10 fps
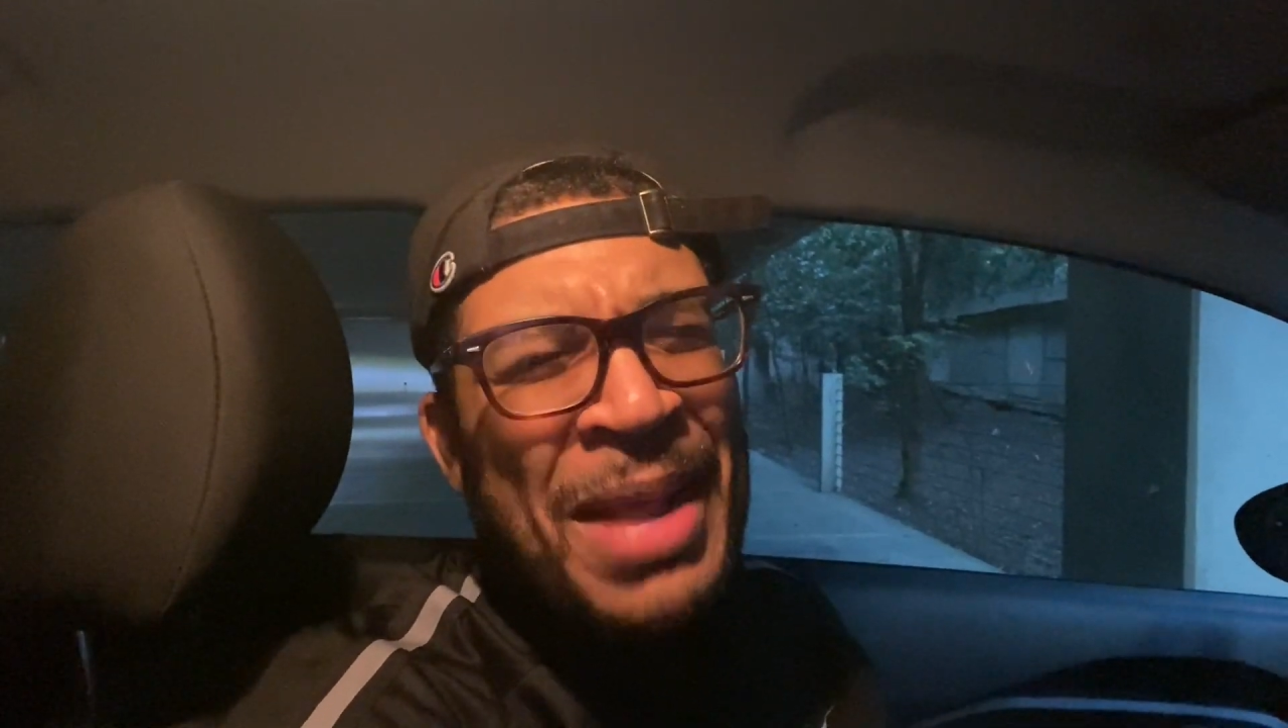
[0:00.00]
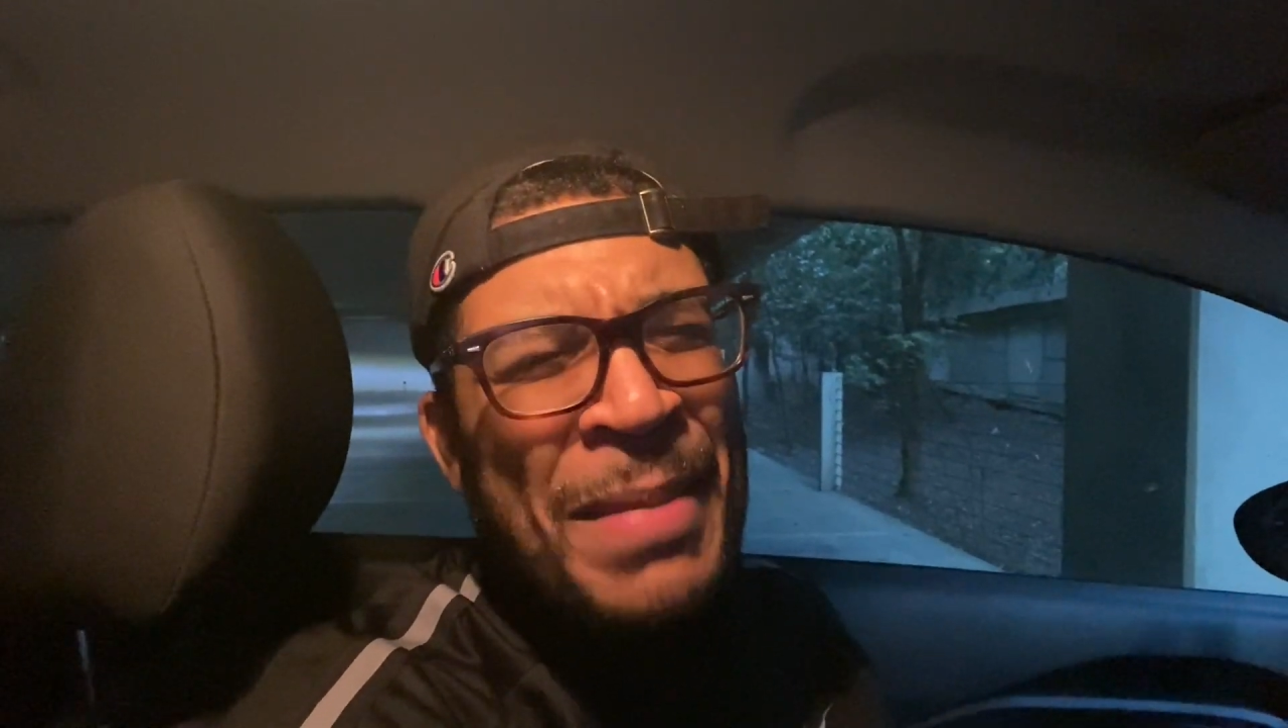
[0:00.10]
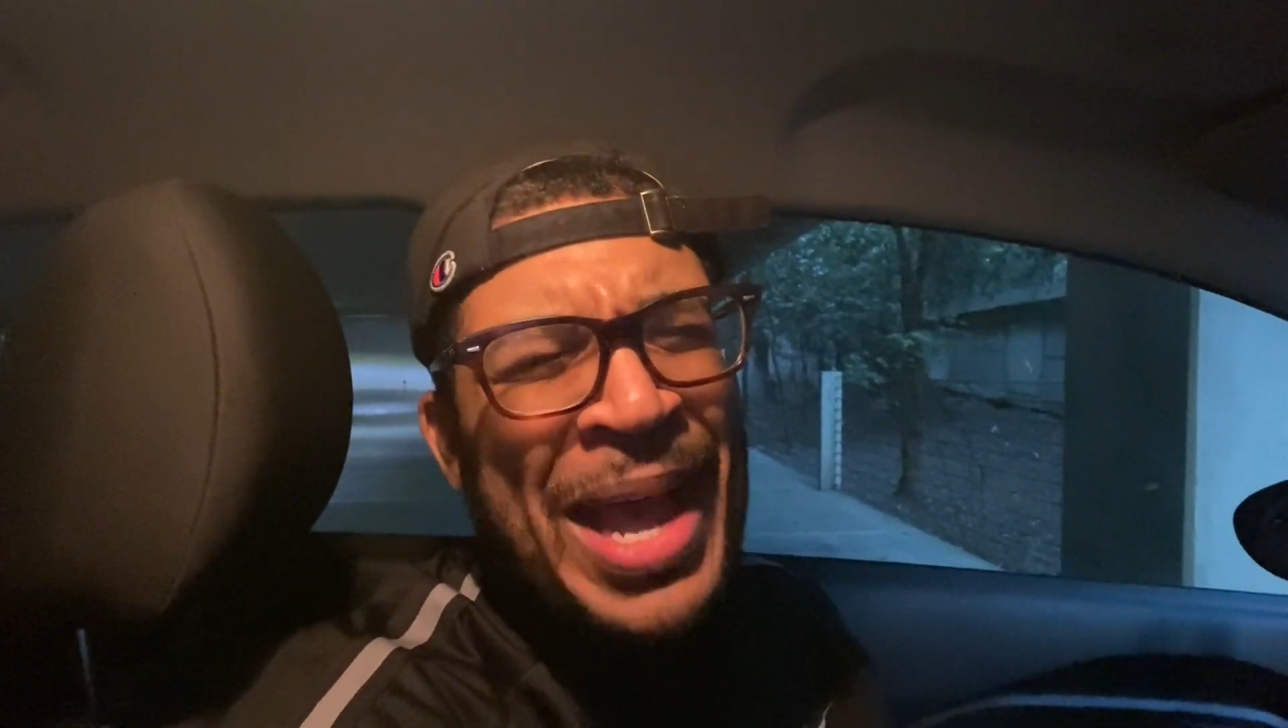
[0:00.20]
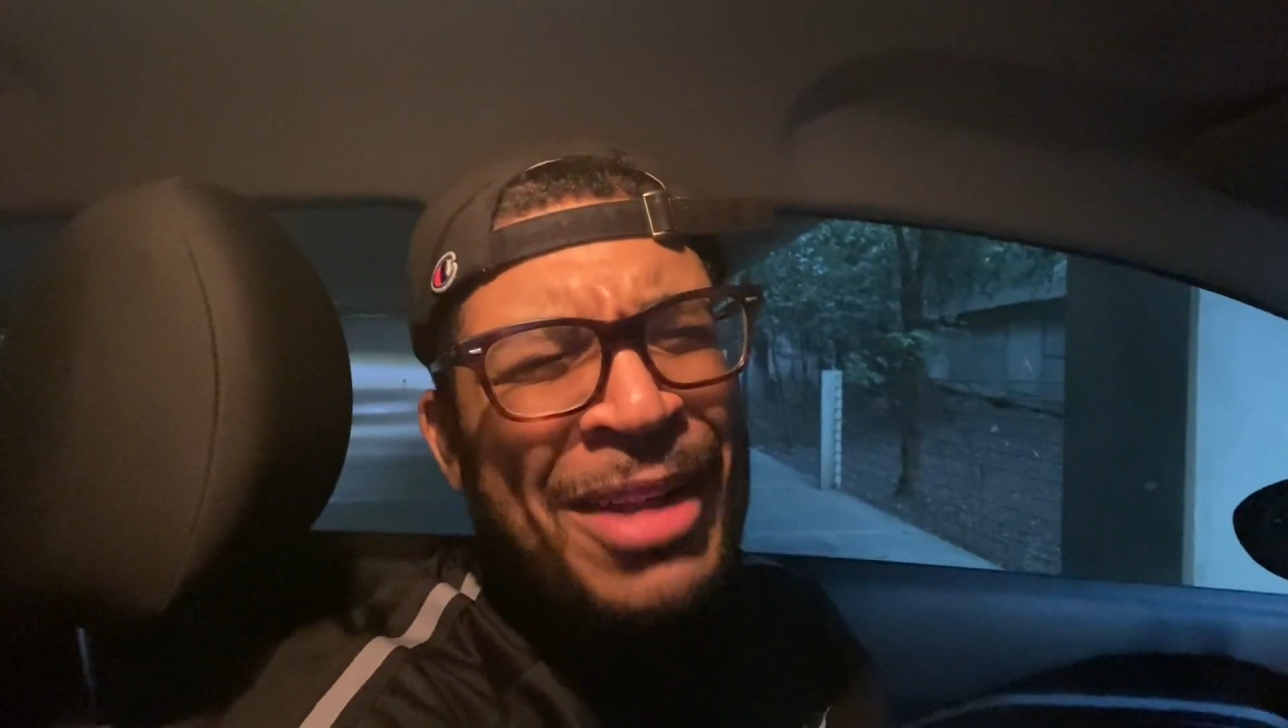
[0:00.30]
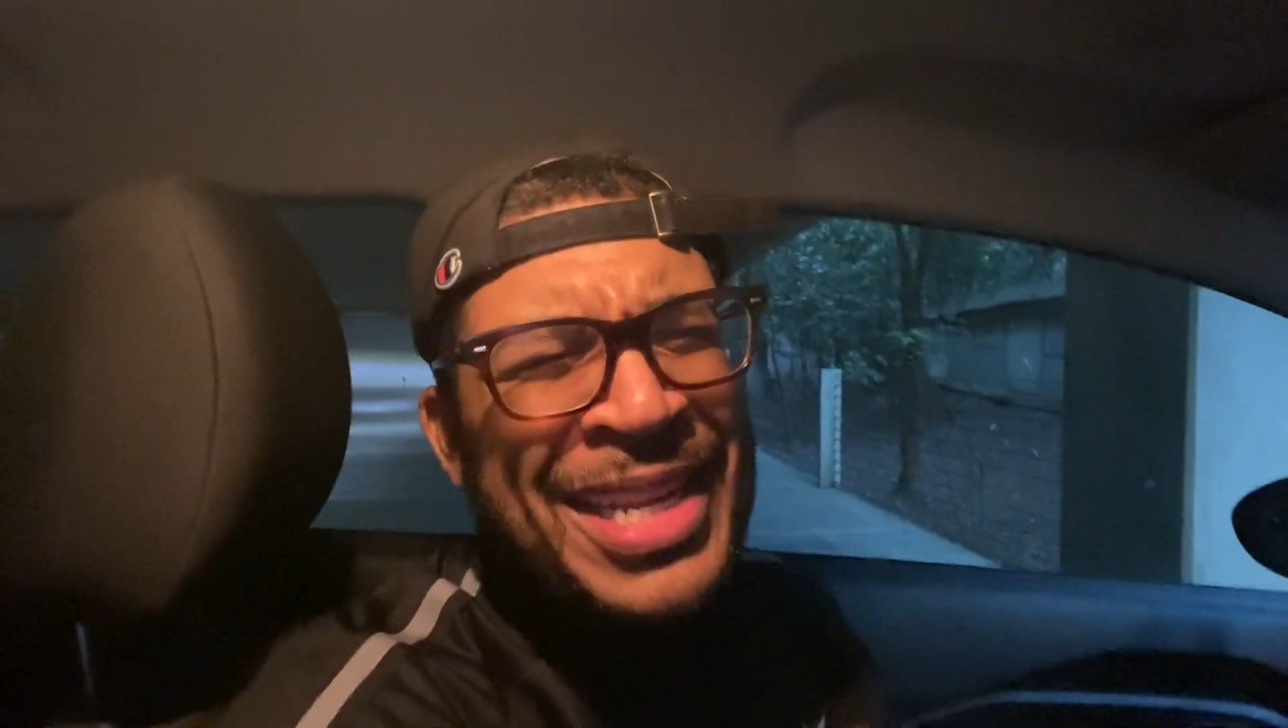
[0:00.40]

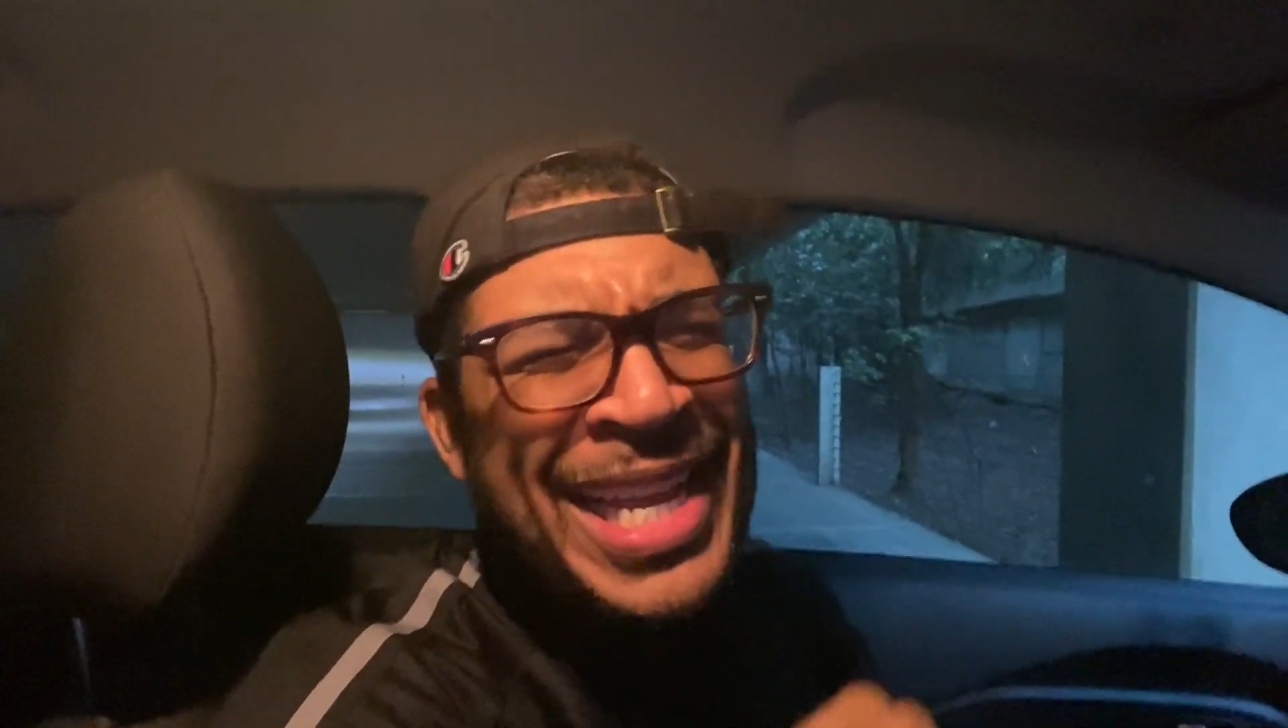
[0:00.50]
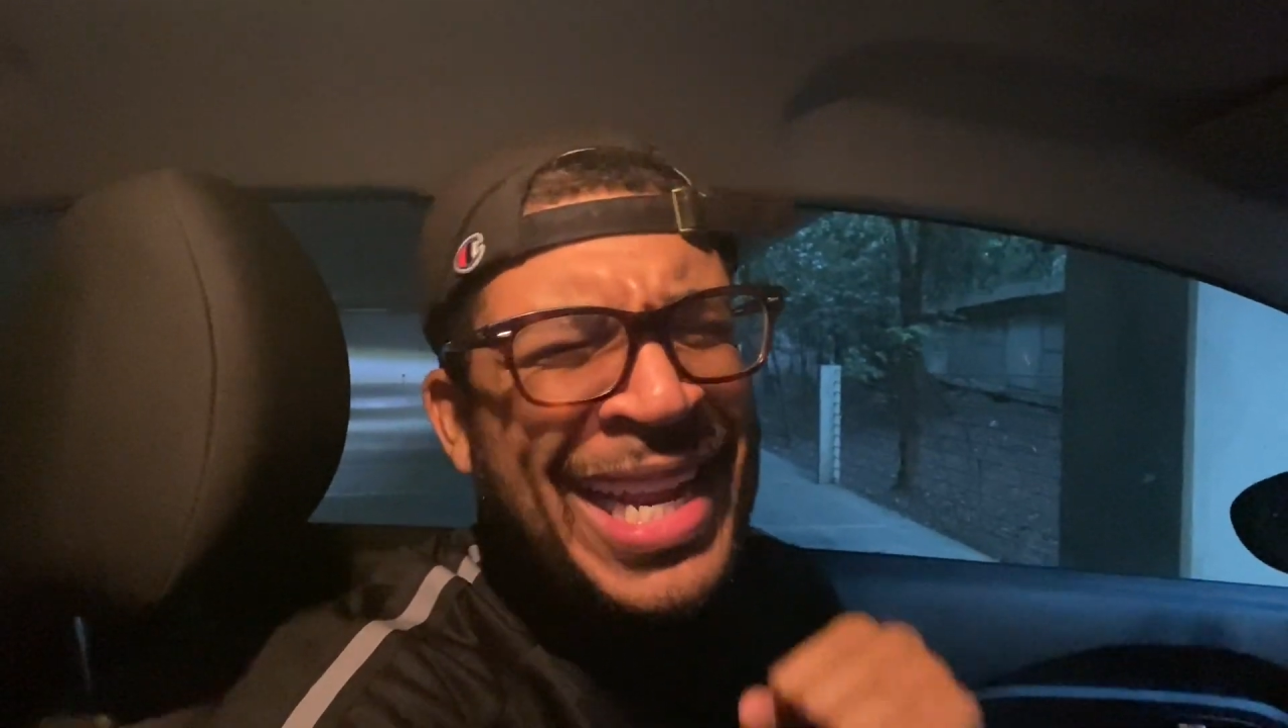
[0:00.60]
about the